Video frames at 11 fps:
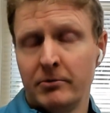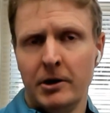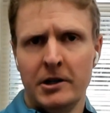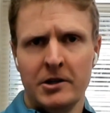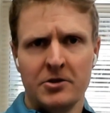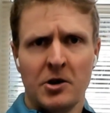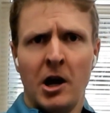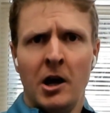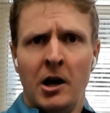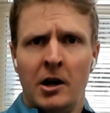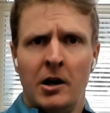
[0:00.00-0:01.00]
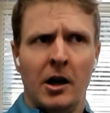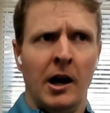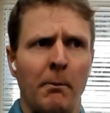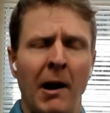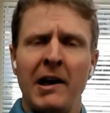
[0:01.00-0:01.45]
Is
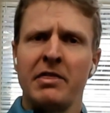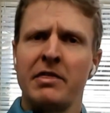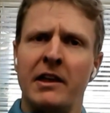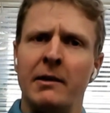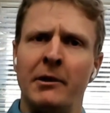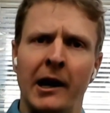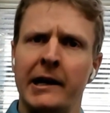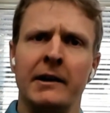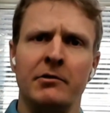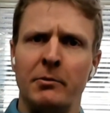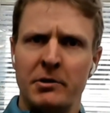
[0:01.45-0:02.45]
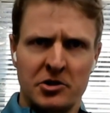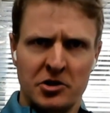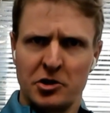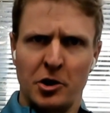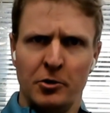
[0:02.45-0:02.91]
my theme that I give to
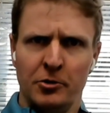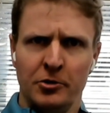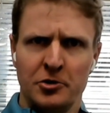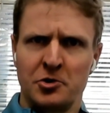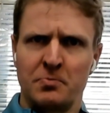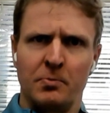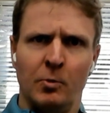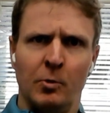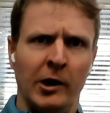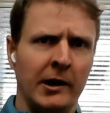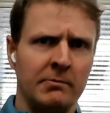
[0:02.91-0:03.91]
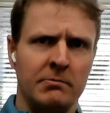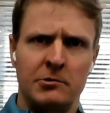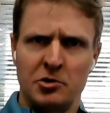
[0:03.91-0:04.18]
business owners when I